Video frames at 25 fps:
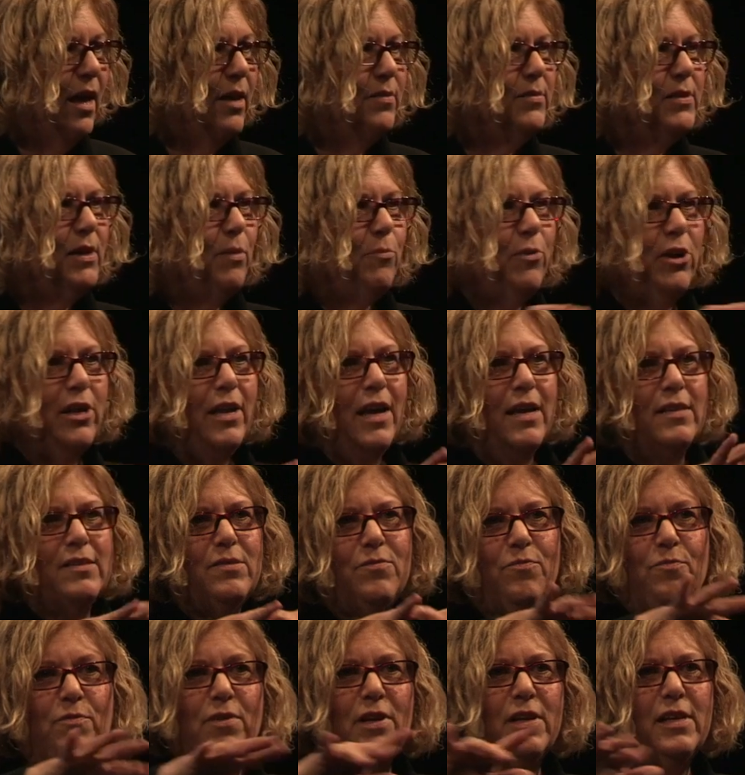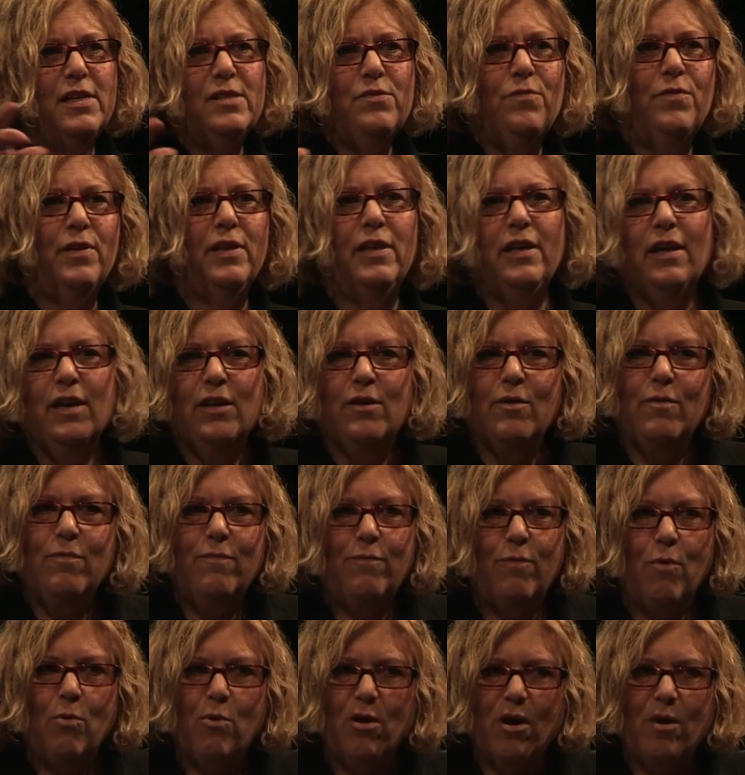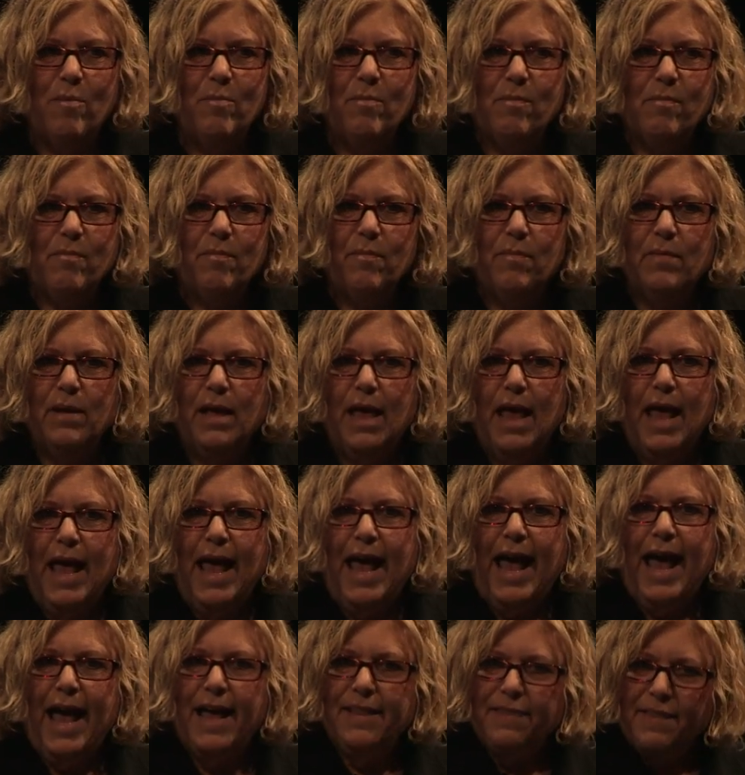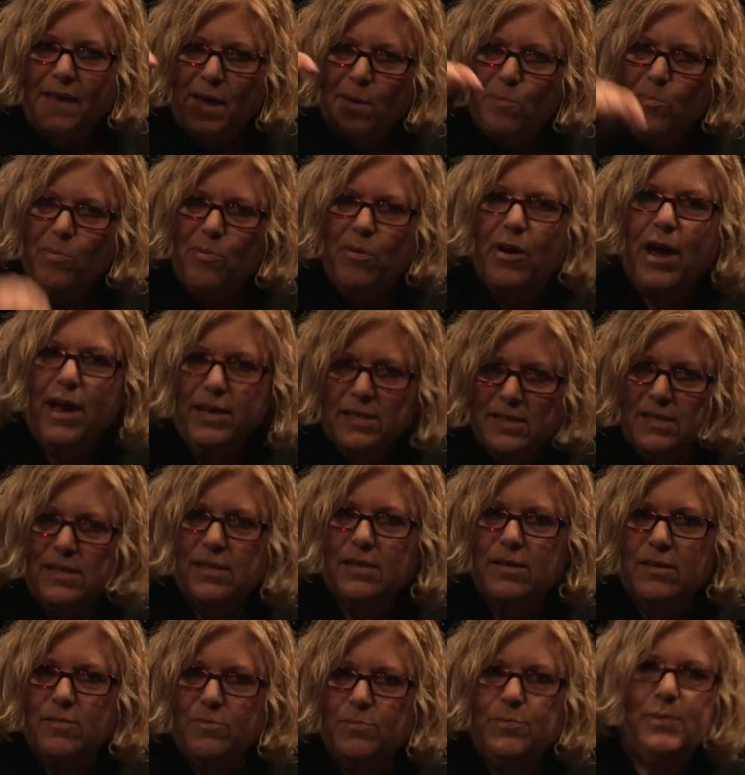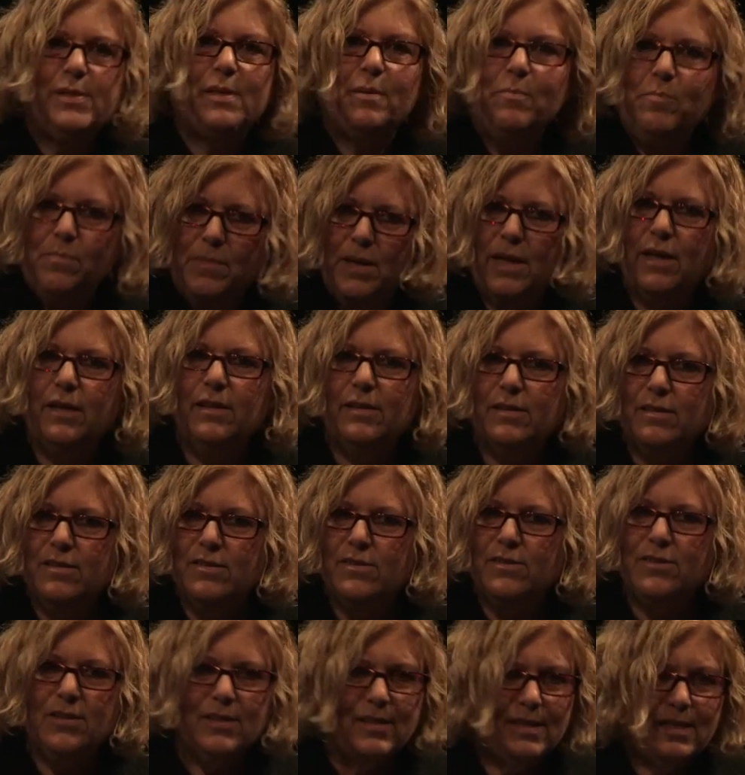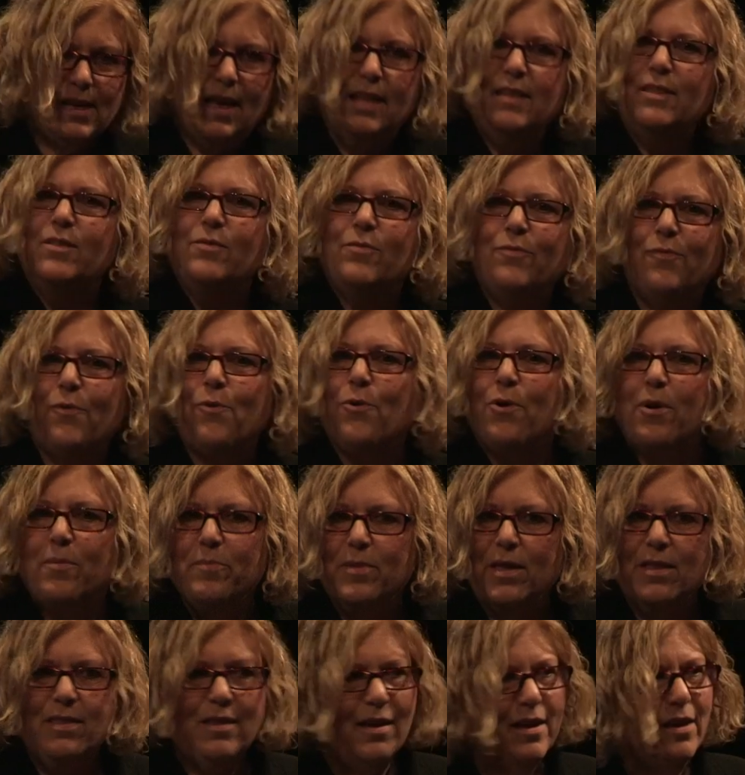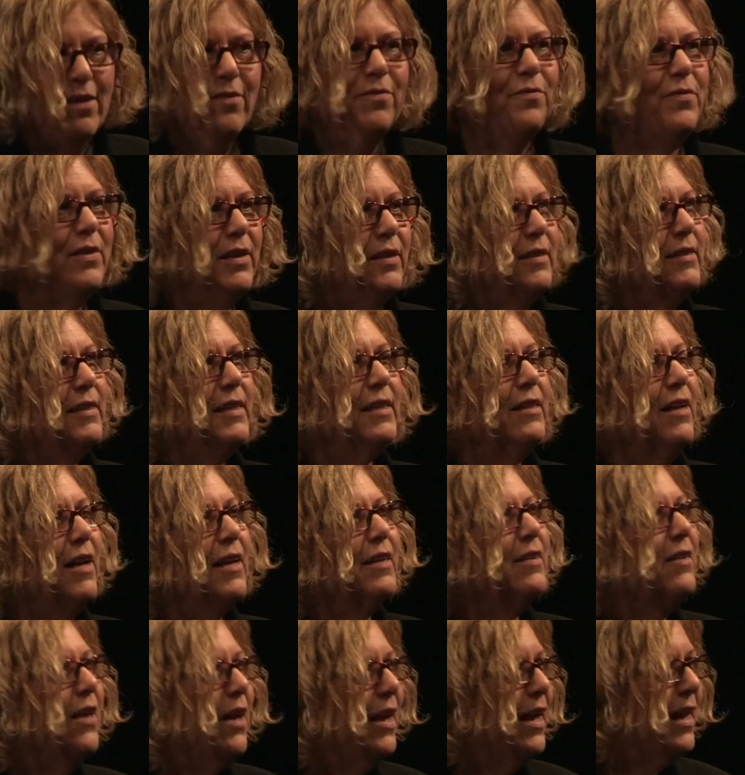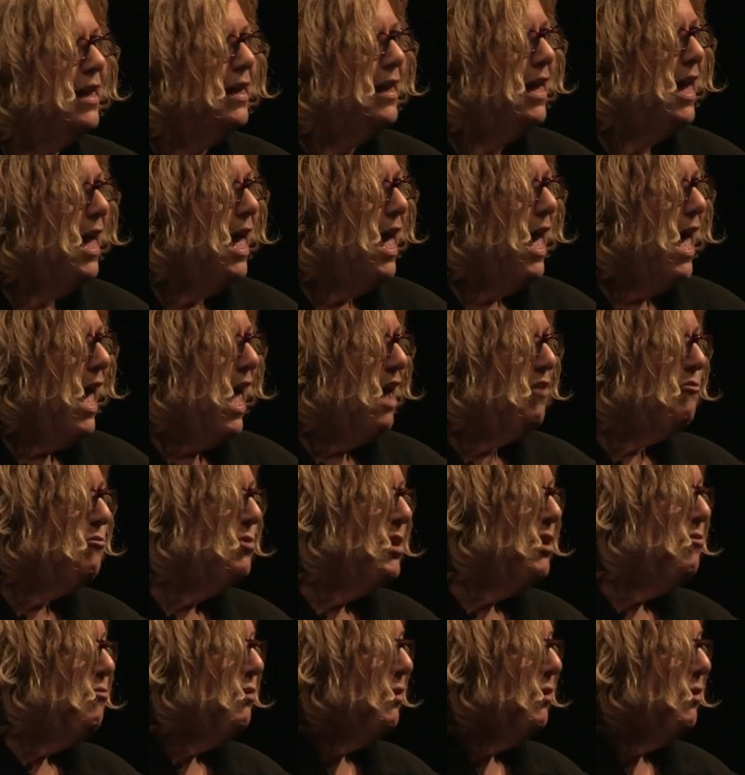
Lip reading: Someone is filling in a form, and they press submit to send the form that they have filled in online, and we